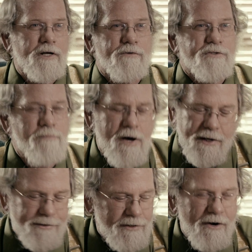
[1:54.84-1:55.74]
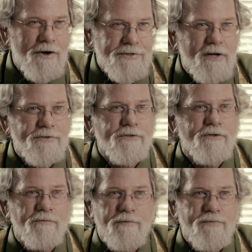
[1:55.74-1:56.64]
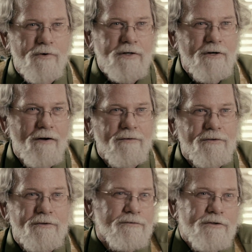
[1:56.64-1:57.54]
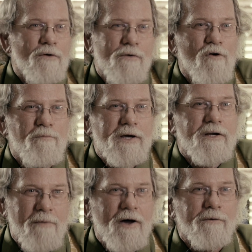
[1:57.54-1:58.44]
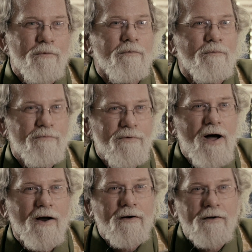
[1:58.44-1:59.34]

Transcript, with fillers: to give you some money. I said, no, I said I was going to do it for free. You know, you, you don't owe me any money. We're, we're fine.